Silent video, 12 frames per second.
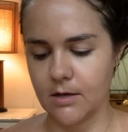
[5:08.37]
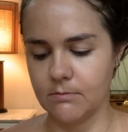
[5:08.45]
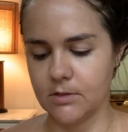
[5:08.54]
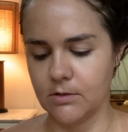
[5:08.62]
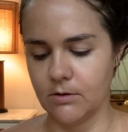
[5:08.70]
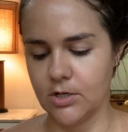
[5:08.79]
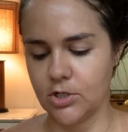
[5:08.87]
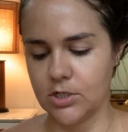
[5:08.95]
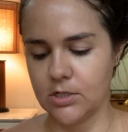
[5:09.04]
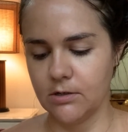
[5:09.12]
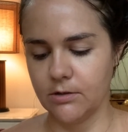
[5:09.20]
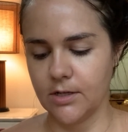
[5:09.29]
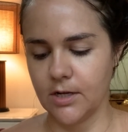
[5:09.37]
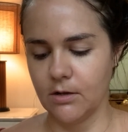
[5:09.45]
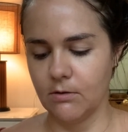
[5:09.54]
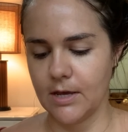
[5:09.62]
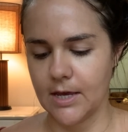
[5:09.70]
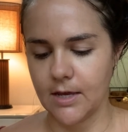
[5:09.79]
So each tier that
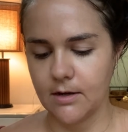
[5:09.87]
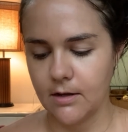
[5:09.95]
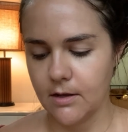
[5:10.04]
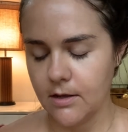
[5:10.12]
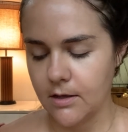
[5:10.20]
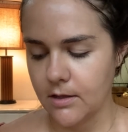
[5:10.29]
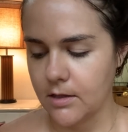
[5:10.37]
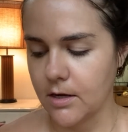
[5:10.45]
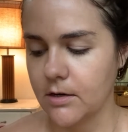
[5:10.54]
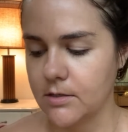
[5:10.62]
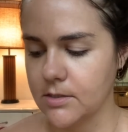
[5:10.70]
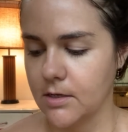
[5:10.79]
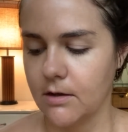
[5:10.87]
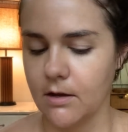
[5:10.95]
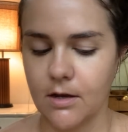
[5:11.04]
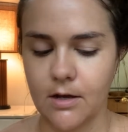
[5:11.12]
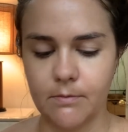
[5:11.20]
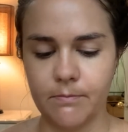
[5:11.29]
you hit, there's
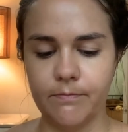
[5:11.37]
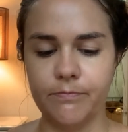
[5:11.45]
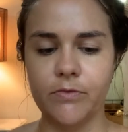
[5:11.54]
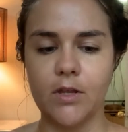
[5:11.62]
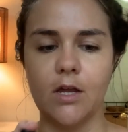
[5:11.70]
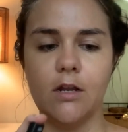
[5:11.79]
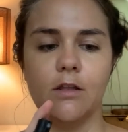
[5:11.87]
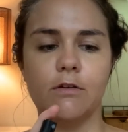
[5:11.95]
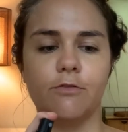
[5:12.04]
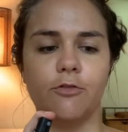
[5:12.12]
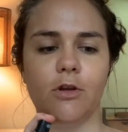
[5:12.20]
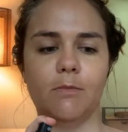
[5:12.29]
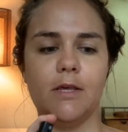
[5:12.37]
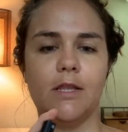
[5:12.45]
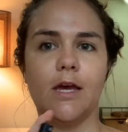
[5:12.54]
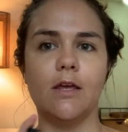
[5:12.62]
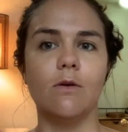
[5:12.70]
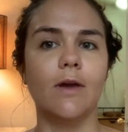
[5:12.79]
another freebie
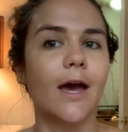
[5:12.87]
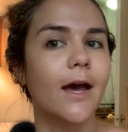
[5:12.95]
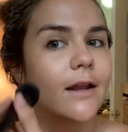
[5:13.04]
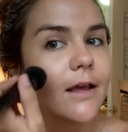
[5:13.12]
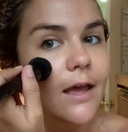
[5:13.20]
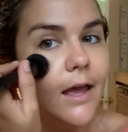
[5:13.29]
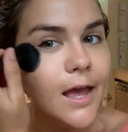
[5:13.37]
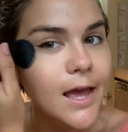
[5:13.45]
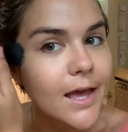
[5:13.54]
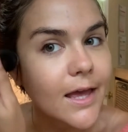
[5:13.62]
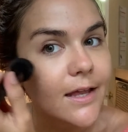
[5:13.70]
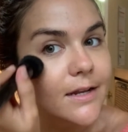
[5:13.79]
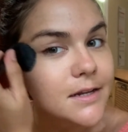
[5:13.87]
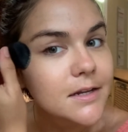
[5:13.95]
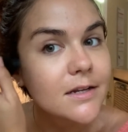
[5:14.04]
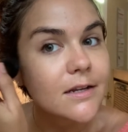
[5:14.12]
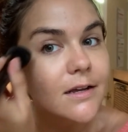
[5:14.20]
that you get, and